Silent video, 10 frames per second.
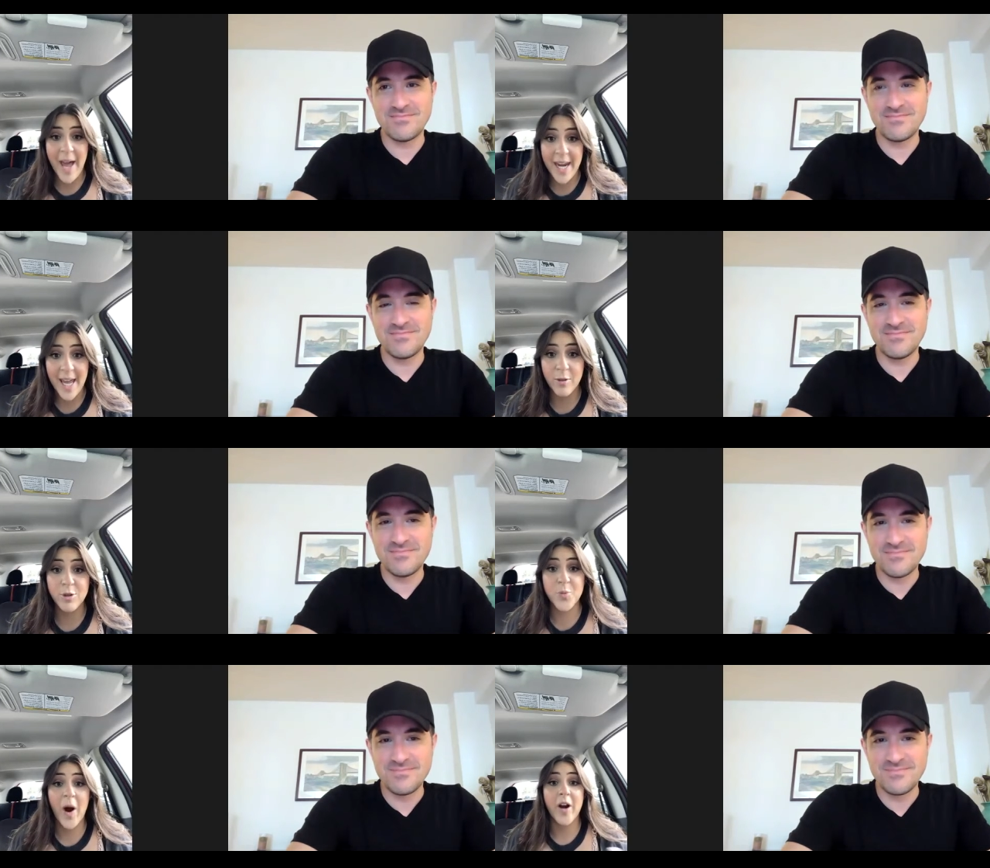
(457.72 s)
Speaker 1: Penick,
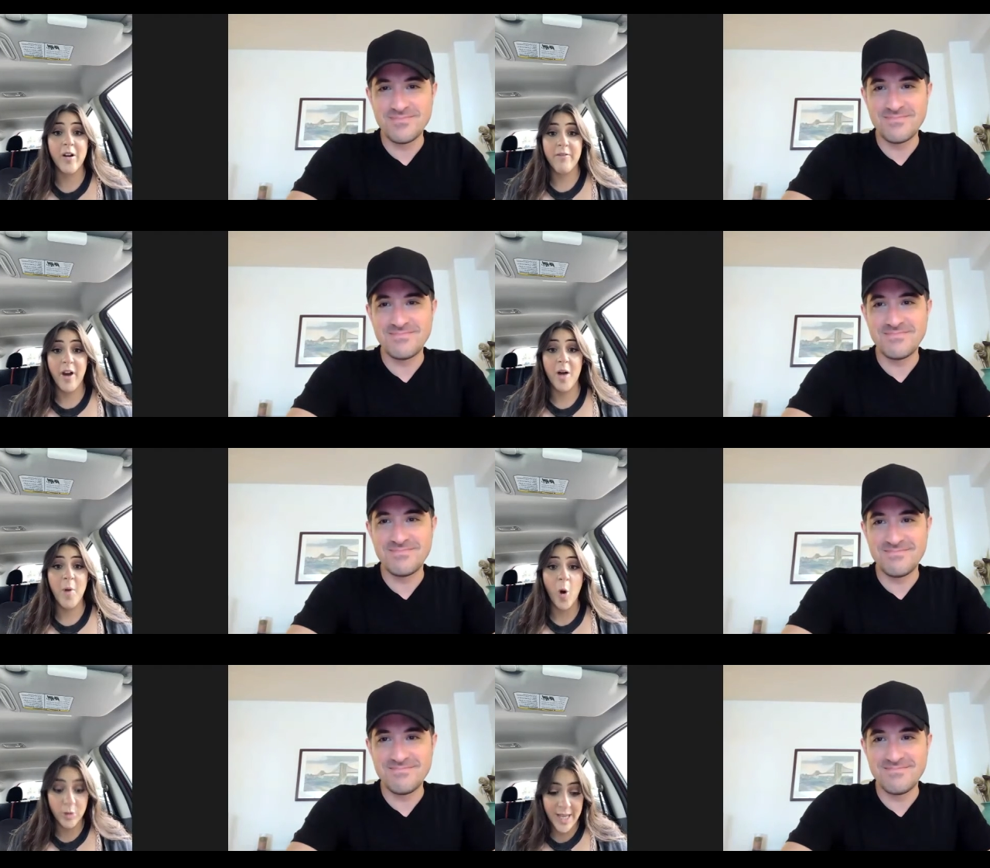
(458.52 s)
who's part of
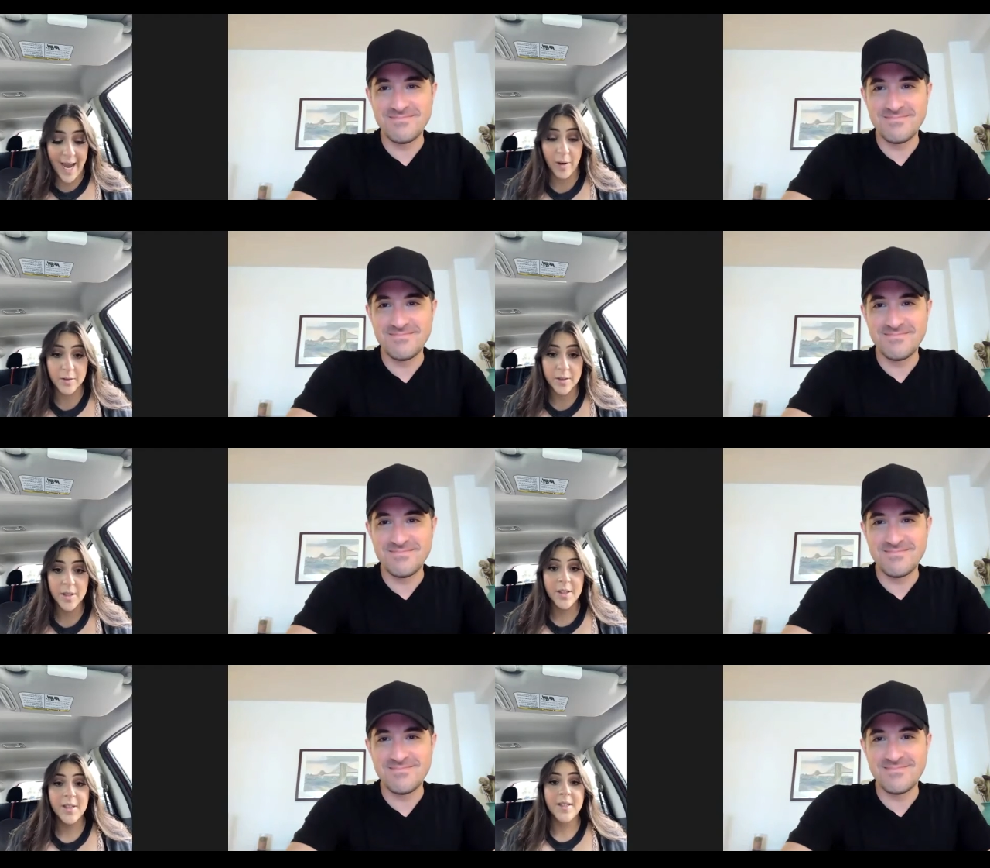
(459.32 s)
um, O Town,
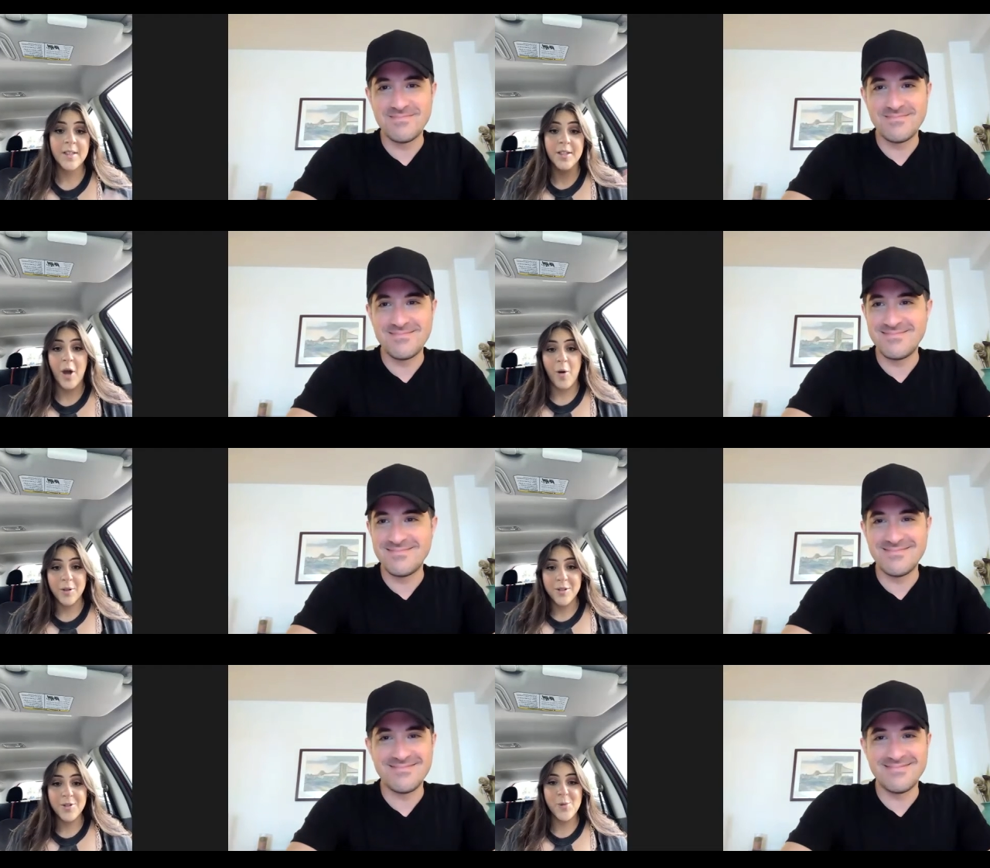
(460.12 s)
you
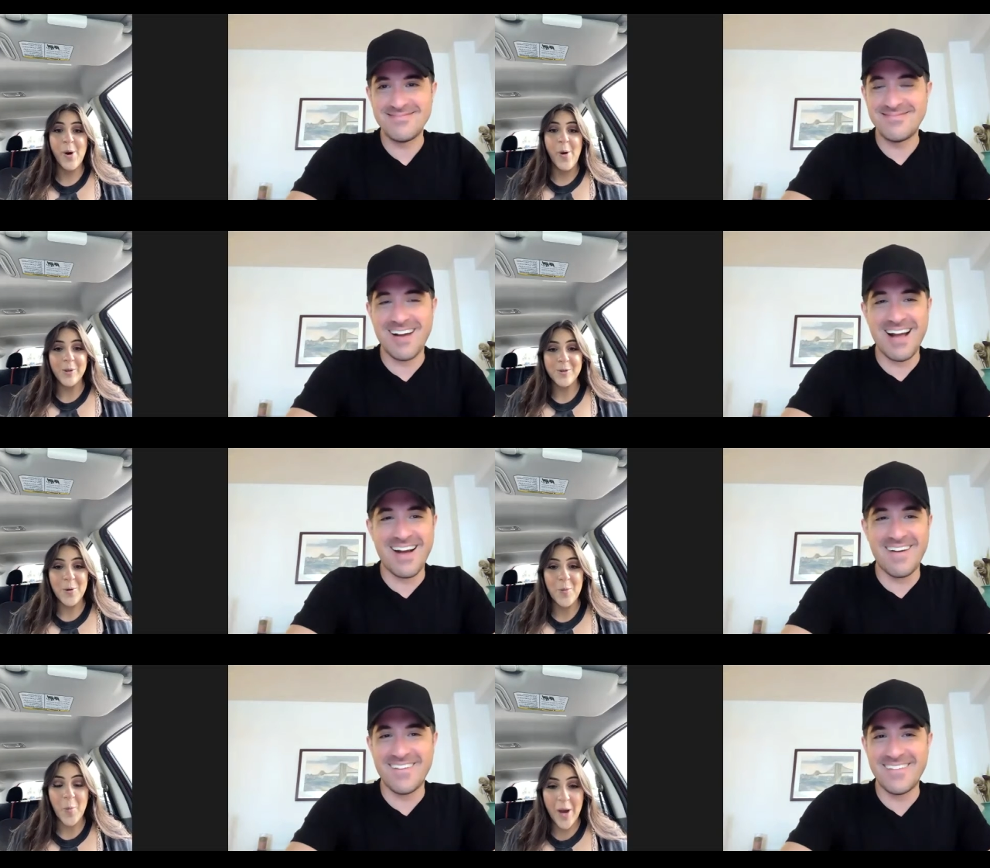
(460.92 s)
know, super wow. old
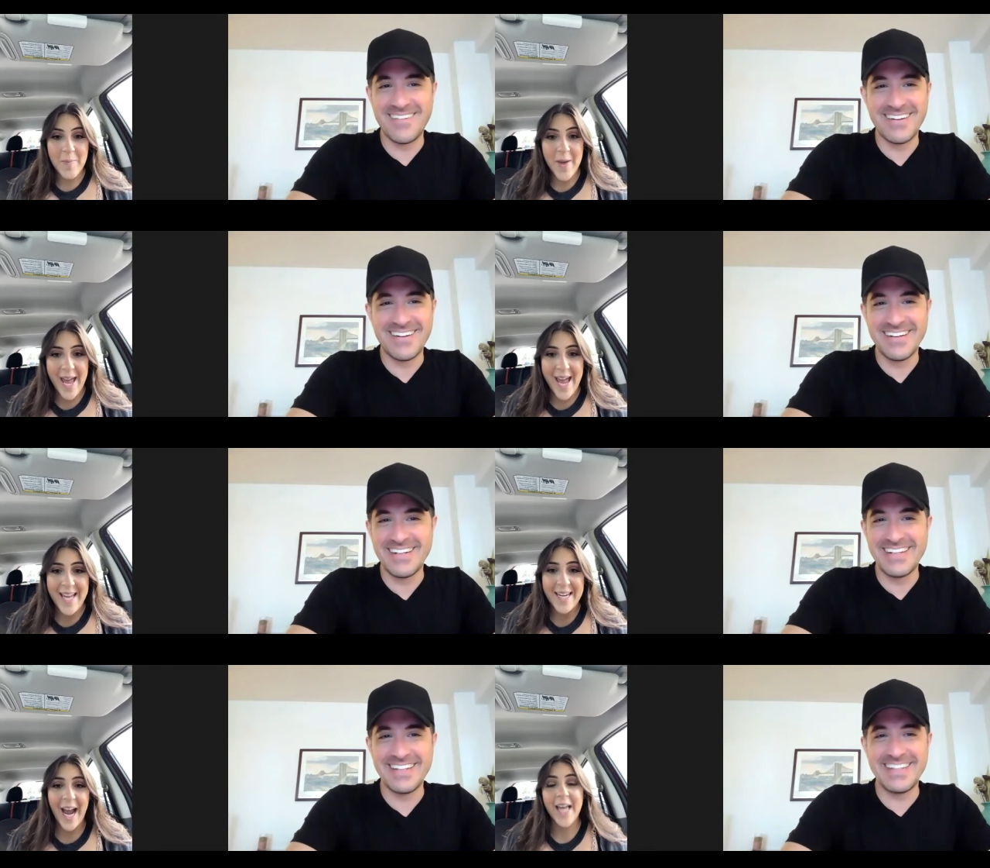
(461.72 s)
school boy
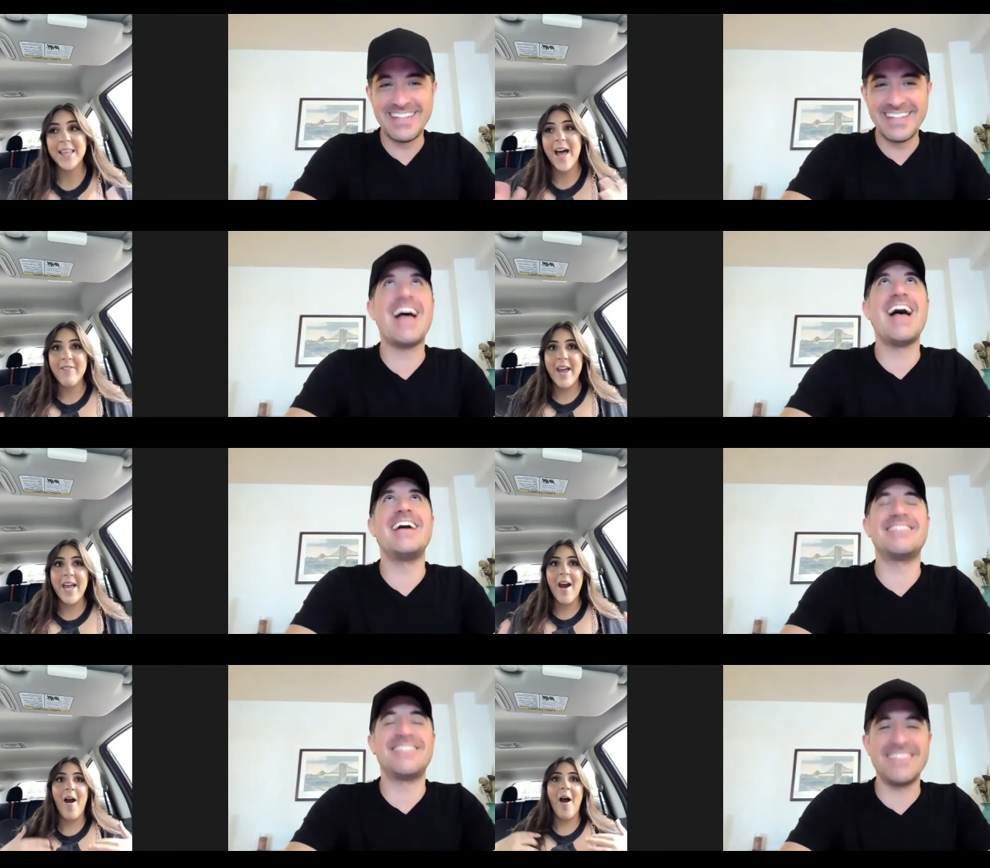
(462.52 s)
band. I
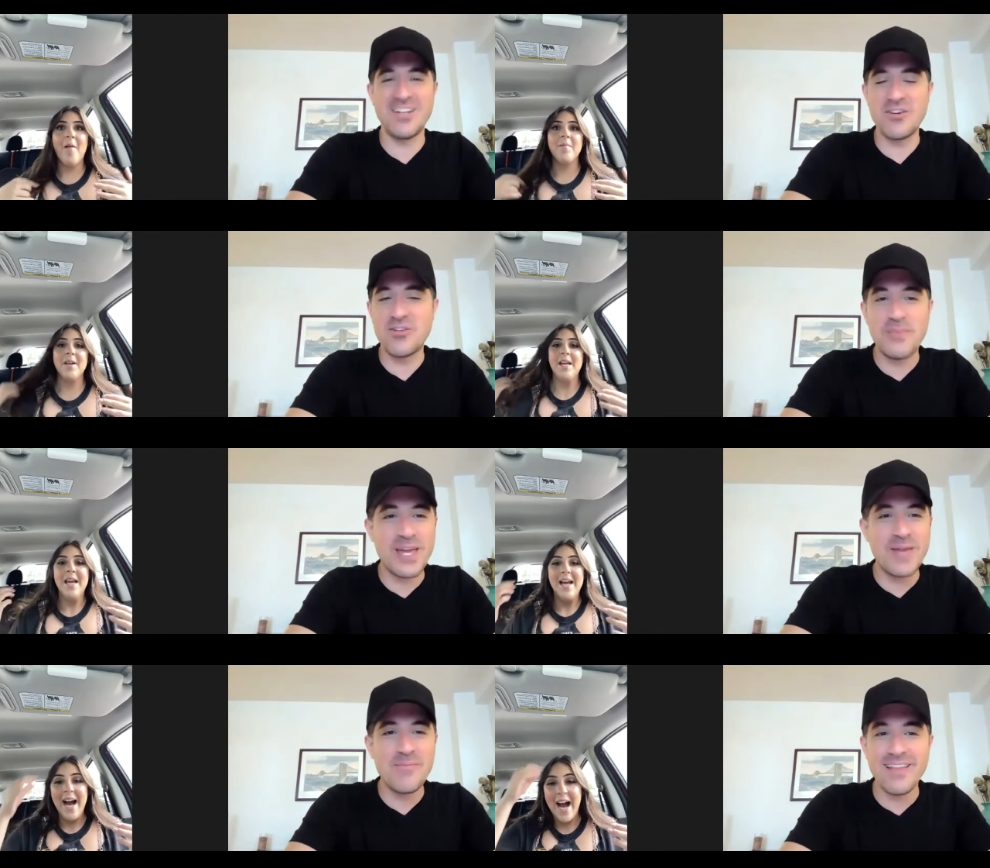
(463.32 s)
yes, um, you're
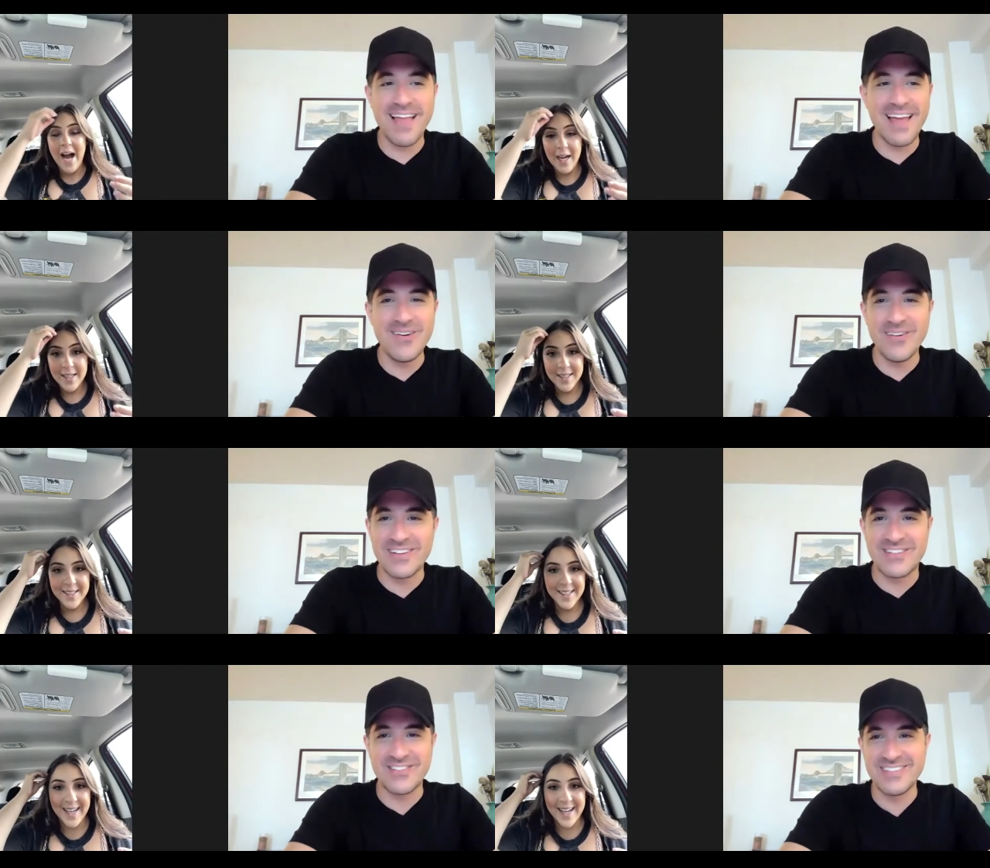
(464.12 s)
Speaker 2: speaking my
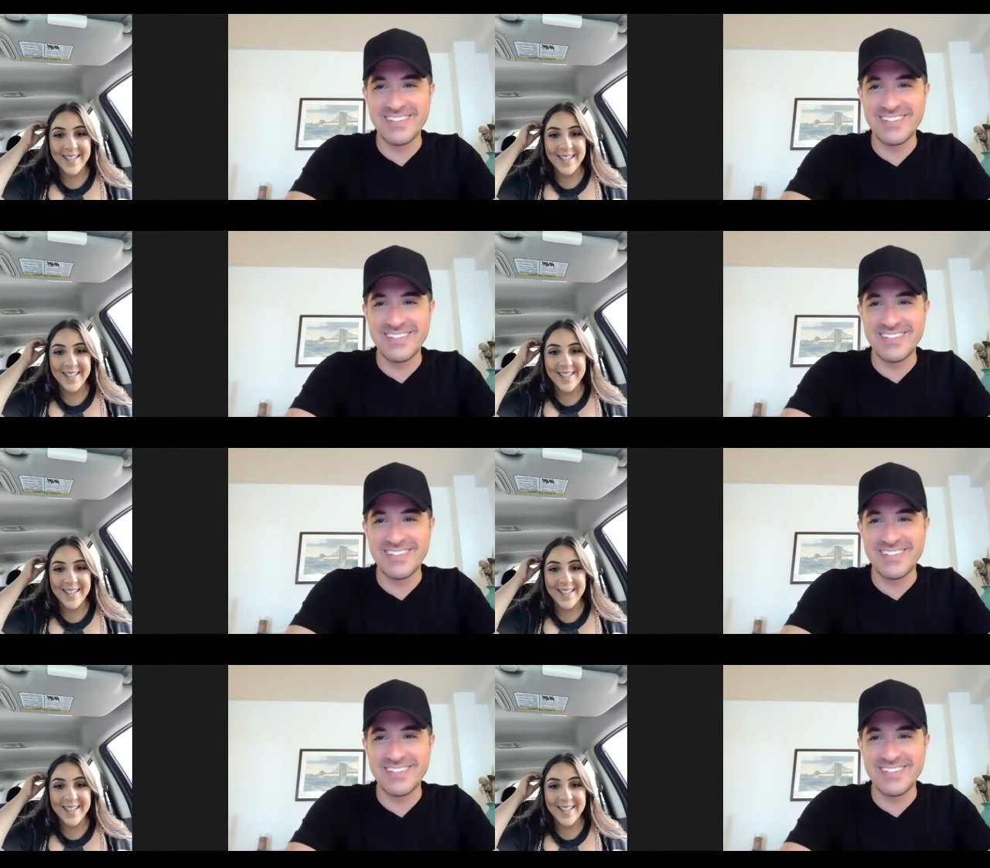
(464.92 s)
language.